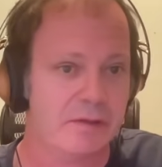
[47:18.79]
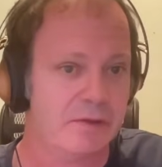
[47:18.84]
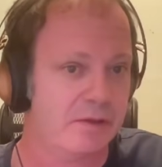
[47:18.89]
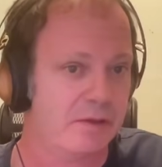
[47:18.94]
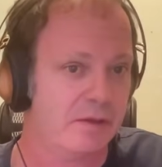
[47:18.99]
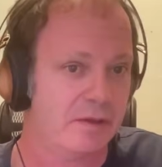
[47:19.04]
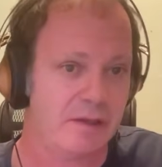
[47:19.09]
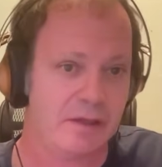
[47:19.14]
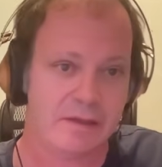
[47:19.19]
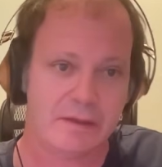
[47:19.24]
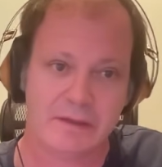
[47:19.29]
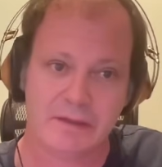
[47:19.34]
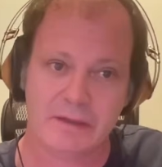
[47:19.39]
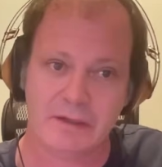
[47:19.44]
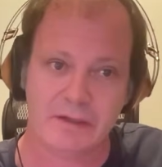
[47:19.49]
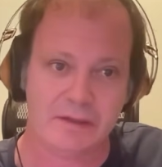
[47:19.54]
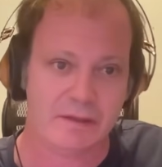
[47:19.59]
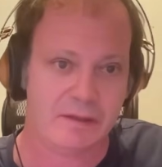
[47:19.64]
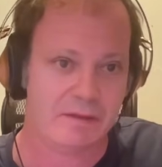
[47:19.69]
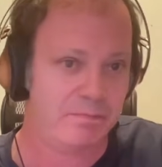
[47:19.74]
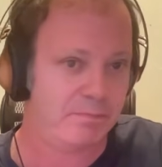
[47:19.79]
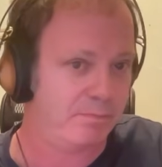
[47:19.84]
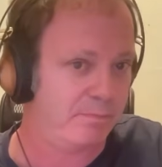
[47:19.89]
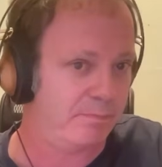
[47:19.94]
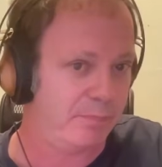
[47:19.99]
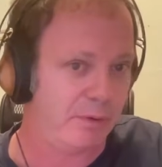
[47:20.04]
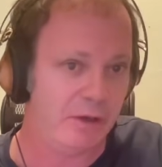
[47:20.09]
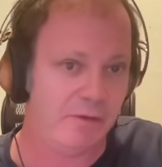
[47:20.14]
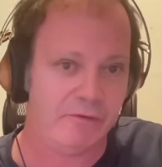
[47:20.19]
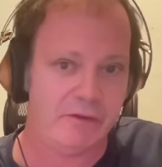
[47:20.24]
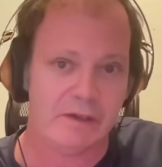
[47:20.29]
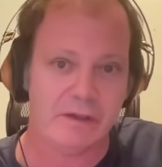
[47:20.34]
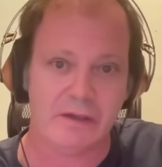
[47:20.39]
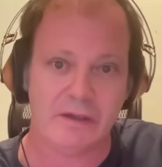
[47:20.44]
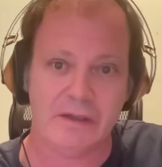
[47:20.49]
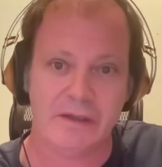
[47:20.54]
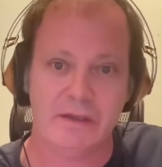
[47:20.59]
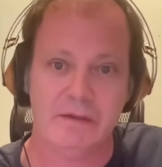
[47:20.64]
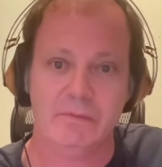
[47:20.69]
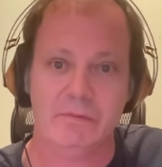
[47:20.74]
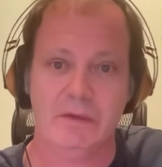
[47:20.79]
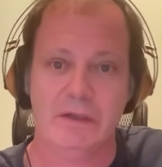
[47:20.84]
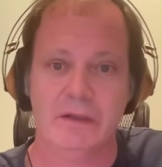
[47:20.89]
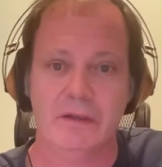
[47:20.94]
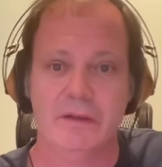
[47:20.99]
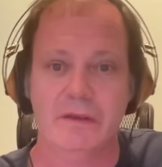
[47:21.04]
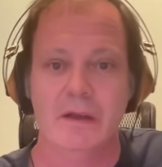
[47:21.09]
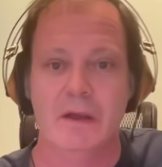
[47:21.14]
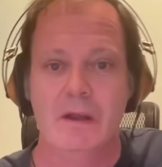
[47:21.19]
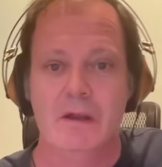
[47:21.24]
So that sits perfectly with